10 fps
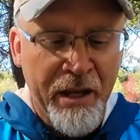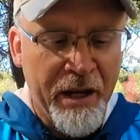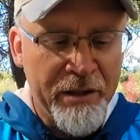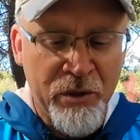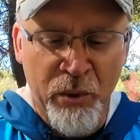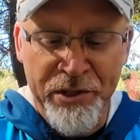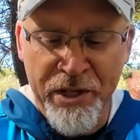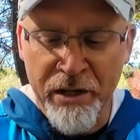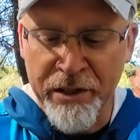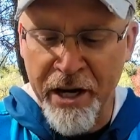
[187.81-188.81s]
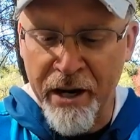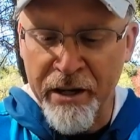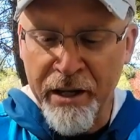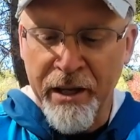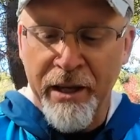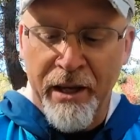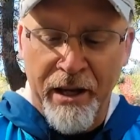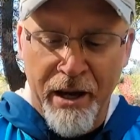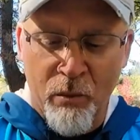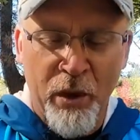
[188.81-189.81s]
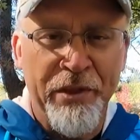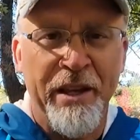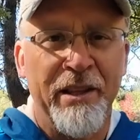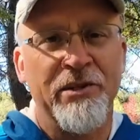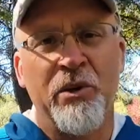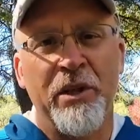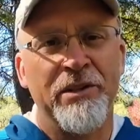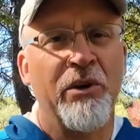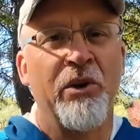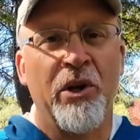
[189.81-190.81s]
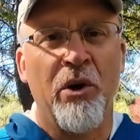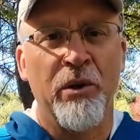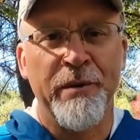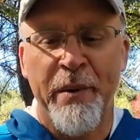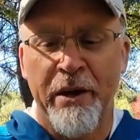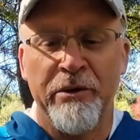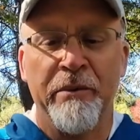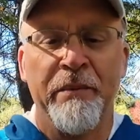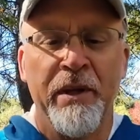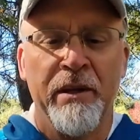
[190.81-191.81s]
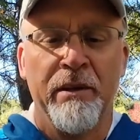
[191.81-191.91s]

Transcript: Uh, so we'll start there. Um, one thing, let's, so let's go to the cold spectrum.